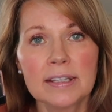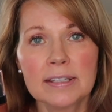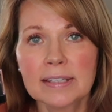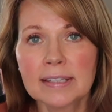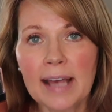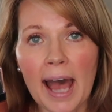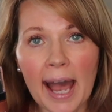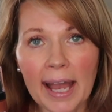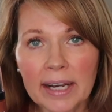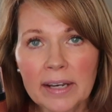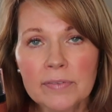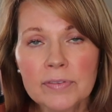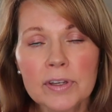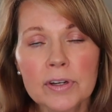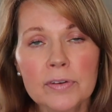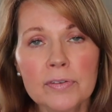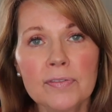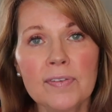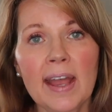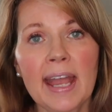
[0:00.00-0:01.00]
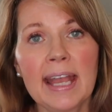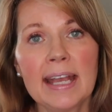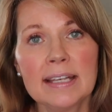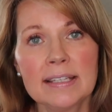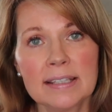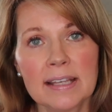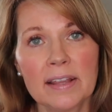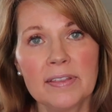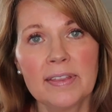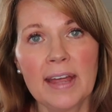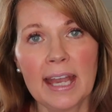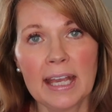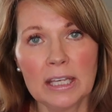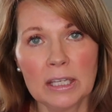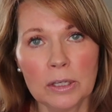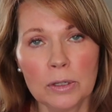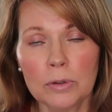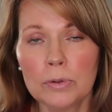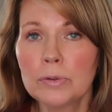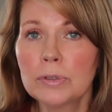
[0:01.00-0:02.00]
the side of their face that they
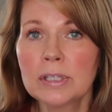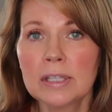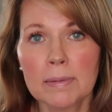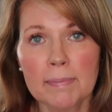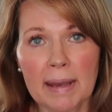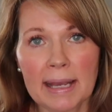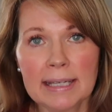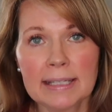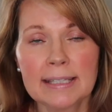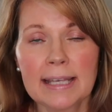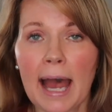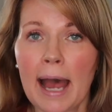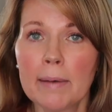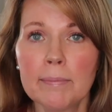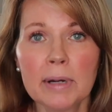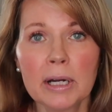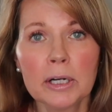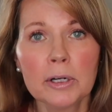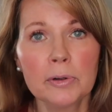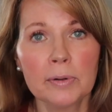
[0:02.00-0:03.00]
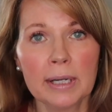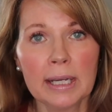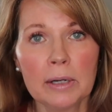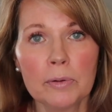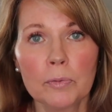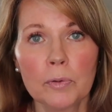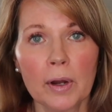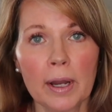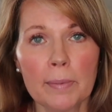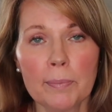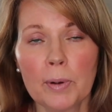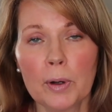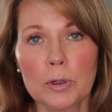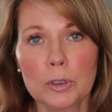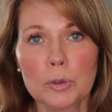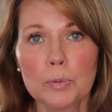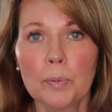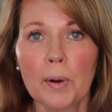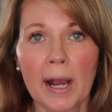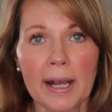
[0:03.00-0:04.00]
used the Maysama Green
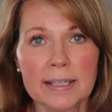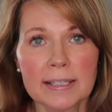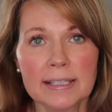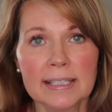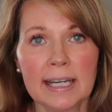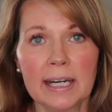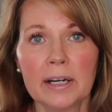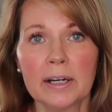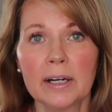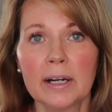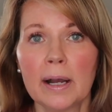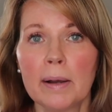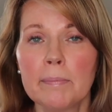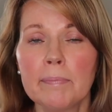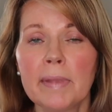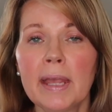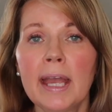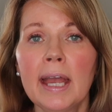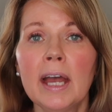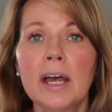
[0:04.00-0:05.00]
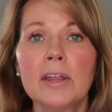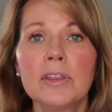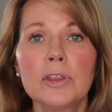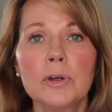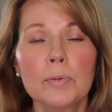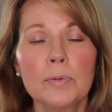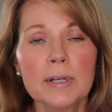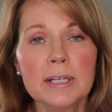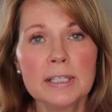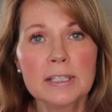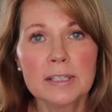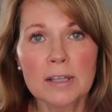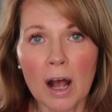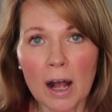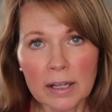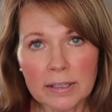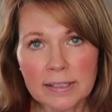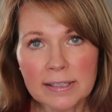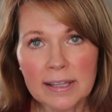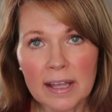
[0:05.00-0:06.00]
Rooibos Press Serum, the
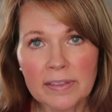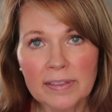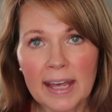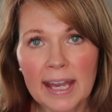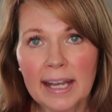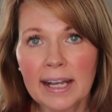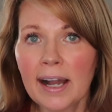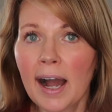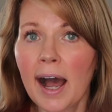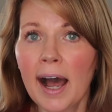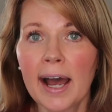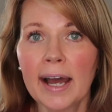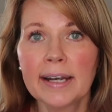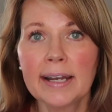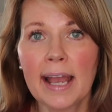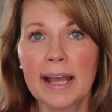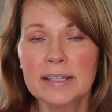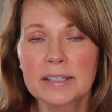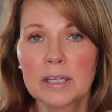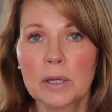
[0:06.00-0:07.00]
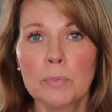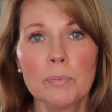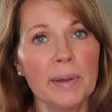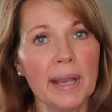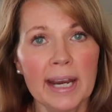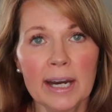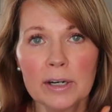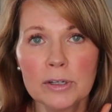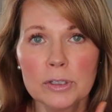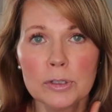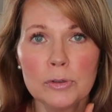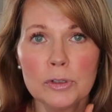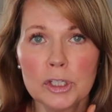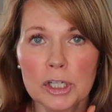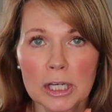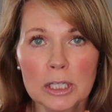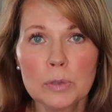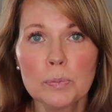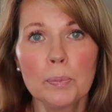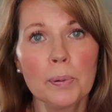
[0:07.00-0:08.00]
results that they got as compared to
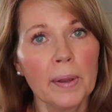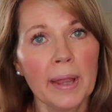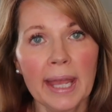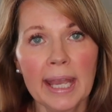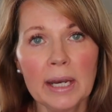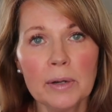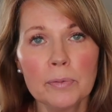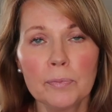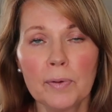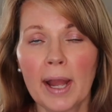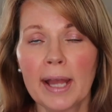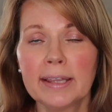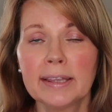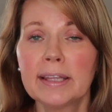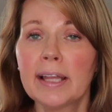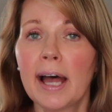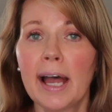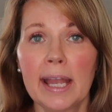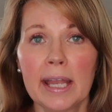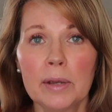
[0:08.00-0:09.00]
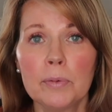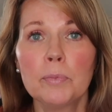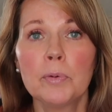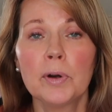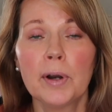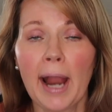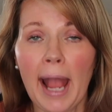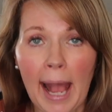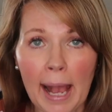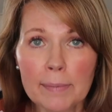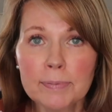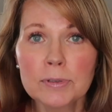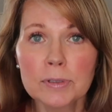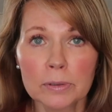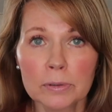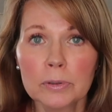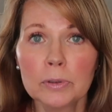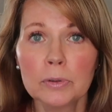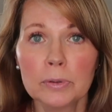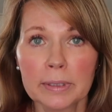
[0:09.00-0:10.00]
just plain red light were
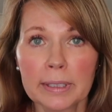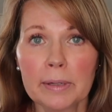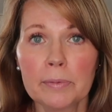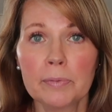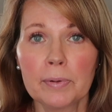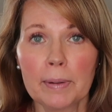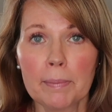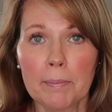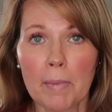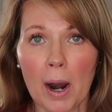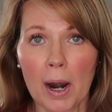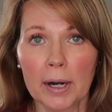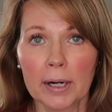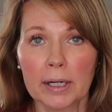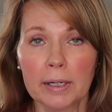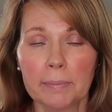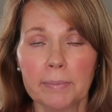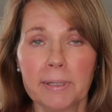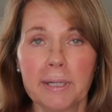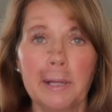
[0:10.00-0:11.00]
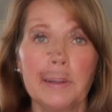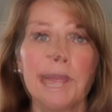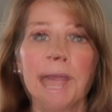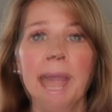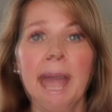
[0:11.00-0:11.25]
absolutely remarkable.